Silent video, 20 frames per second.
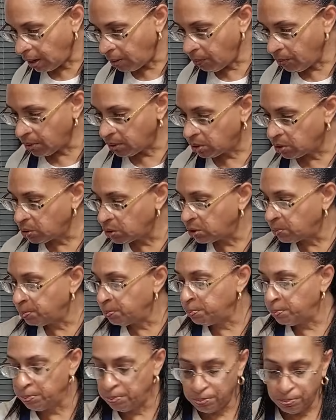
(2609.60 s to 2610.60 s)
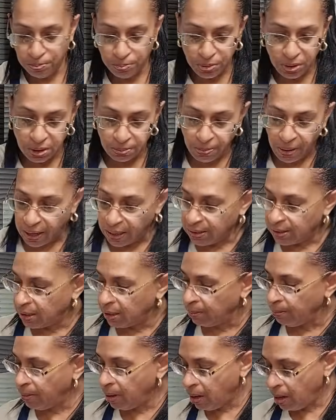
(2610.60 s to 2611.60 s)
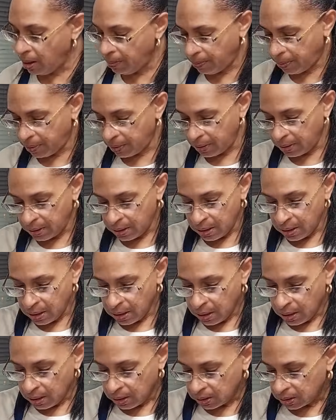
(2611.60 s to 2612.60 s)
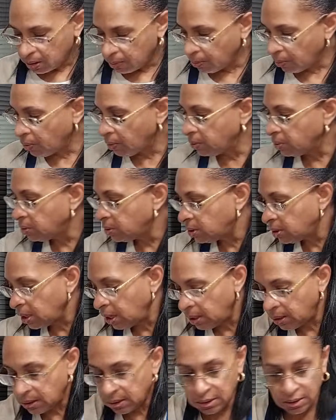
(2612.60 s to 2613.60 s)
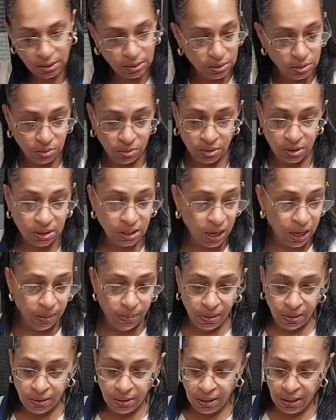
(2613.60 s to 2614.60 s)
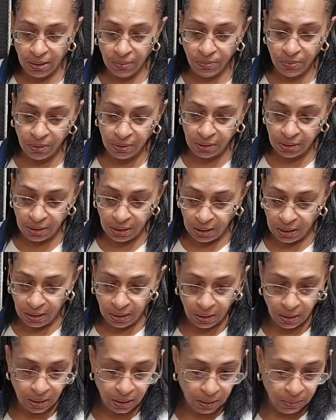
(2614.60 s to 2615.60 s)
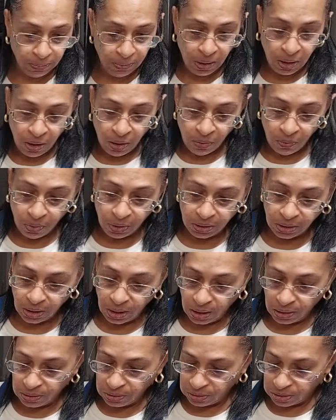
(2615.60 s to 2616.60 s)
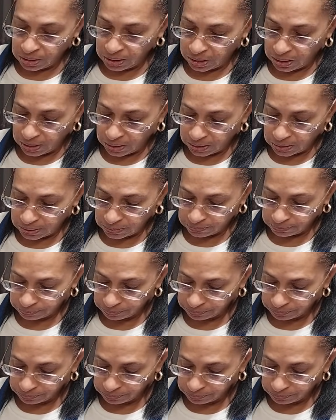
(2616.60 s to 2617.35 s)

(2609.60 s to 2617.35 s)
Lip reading: I want to spice him up. So I'm going to take this, do the same I did with the other things.